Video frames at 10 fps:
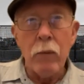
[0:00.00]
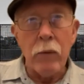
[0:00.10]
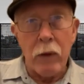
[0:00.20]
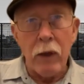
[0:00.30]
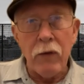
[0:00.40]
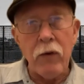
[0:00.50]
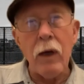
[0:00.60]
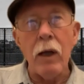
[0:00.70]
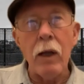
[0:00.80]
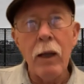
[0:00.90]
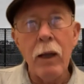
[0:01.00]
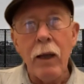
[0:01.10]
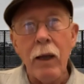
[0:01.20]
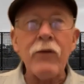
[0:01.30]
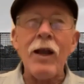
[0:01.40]
we were going to tell
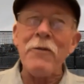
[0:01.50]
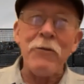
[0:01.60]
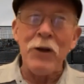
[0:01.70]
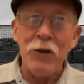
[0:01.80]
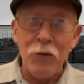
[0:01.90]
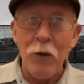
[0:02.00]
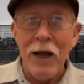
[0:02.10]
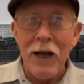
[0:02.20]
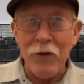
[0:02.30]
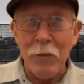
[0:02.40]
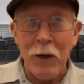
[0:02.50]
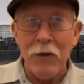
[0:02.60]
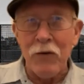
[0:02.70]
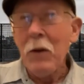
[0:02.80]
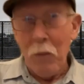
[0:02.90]
and it's kind of a funny story actually
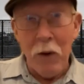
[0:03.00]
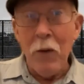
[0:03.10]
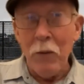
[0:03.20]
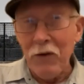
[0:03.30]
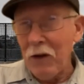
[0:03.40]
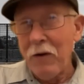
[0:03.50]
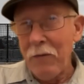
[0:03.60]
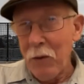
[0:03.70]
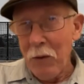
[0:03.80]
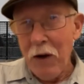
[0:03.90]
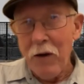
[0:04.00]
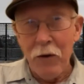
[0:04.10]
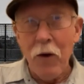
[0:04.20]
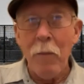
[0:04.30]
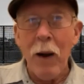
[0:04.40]
because when i went to interview her at
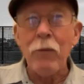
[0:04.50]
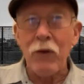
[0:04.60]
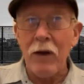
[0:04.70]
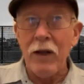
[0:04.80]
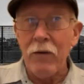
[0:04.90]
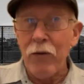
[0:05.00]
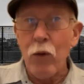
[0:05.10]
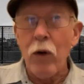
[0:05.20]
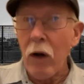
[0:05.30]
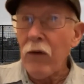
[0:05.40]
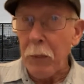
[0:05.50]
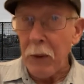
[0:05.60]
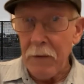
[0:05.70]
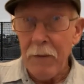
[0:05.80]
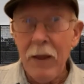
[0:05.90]
her home i was going to interview her
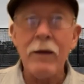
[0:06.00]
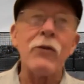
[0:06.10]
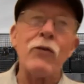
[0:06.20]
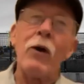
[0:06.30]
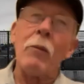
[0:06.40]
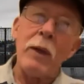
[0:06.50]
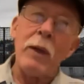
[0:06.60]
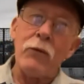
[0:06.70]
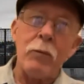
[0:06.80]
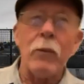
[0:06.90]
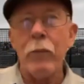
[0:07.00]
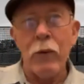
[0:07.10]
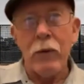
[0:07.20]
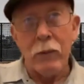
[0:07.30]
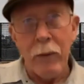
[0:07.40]
husband because you know men are more
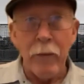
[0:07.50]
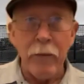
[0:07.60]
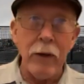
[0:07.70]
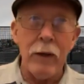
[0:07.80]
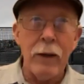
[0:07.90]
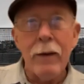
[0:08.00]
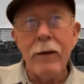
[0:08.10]
important than women right